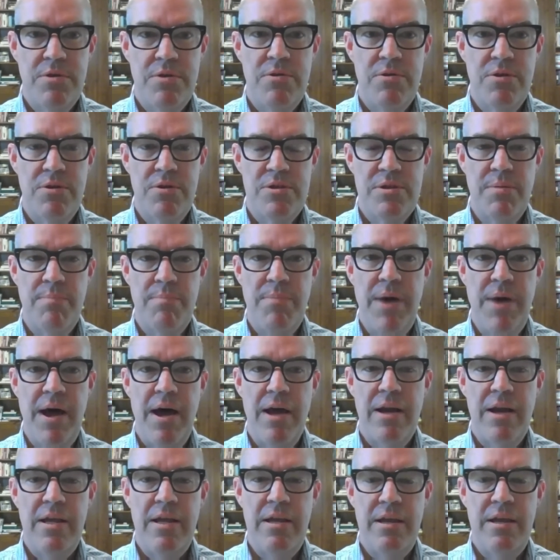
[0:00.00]
There's a
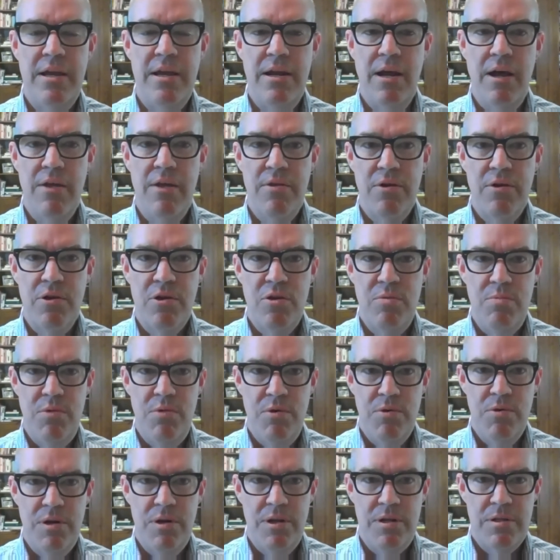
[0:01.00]
body in other
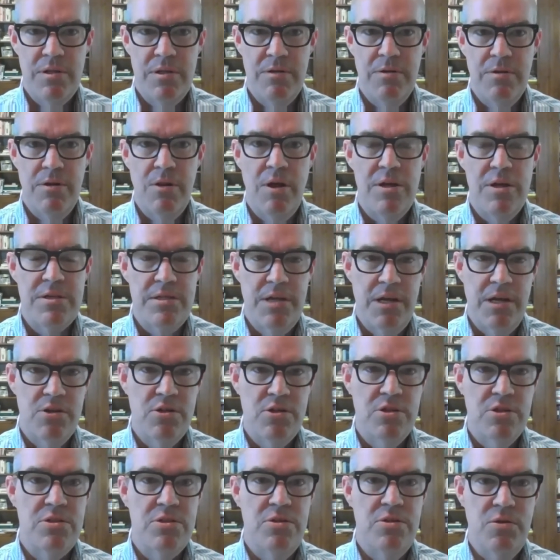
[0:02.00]
communities, in Los
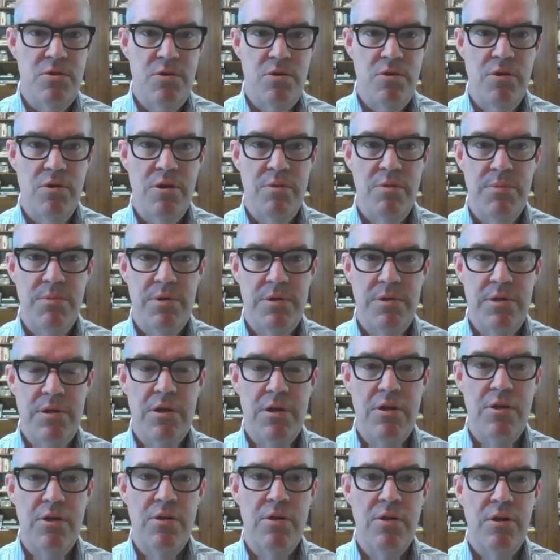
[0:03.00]
Angeles and New York in
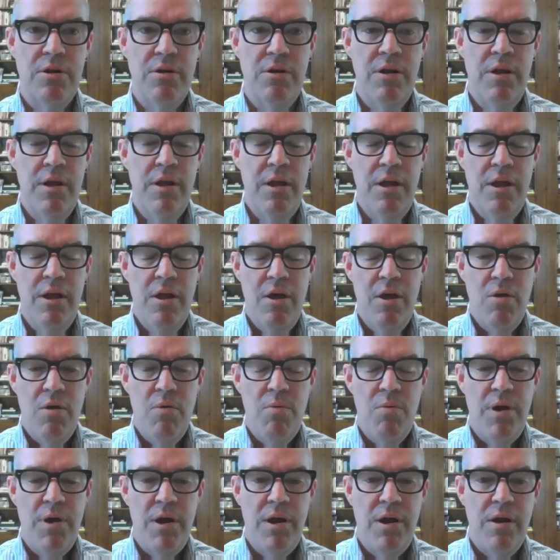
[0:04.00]
particular,
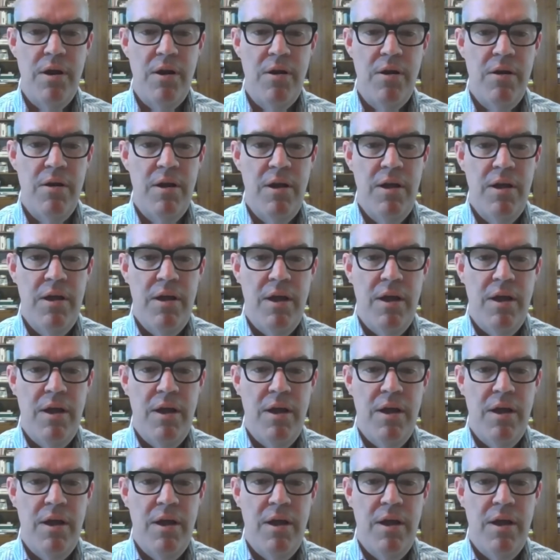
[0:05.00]
where